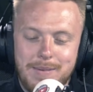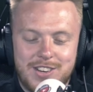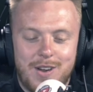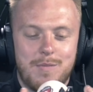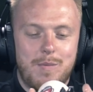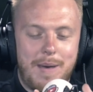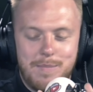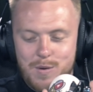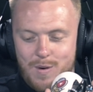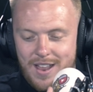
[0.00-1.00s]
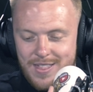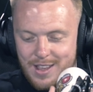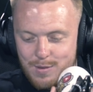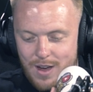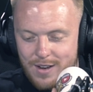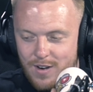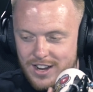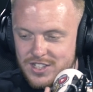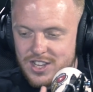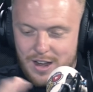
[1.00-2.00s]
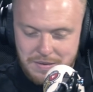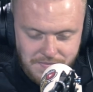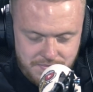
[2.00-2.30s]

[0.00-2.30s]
me try and remember what this one, right? So,